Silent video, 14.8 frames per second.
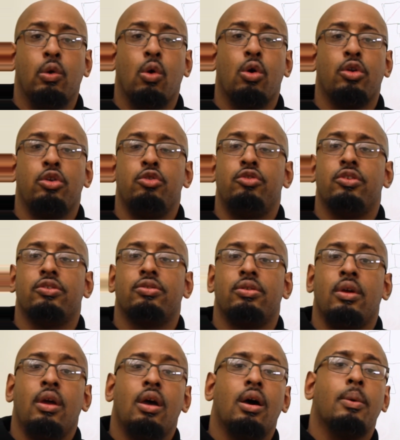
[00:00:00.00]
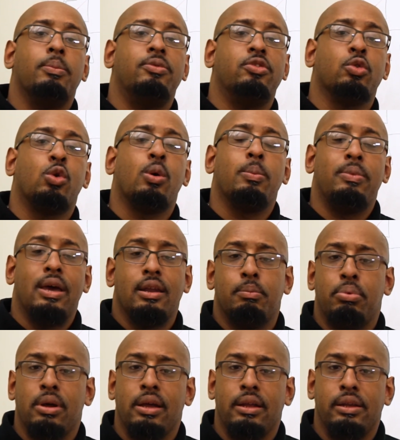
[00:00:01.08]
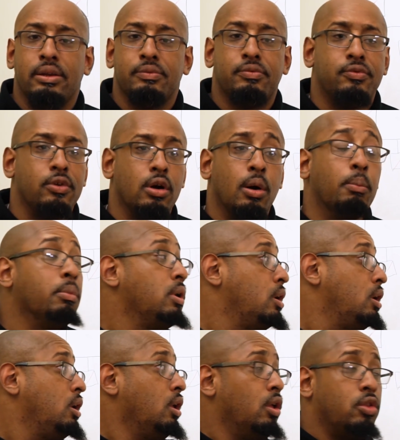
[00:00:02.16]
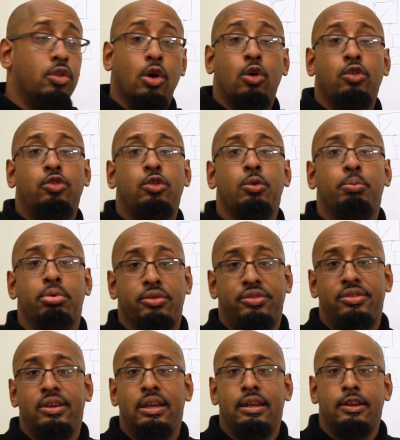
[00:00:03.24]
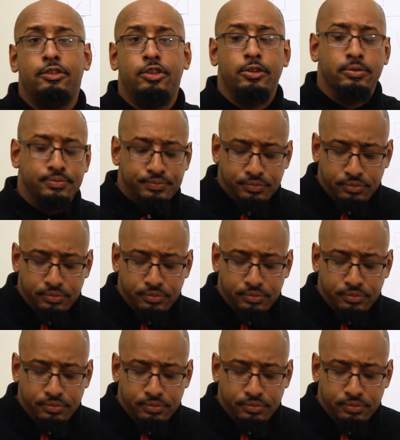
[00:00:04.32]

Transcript: or you just absorbed that opinion from those who preceded you.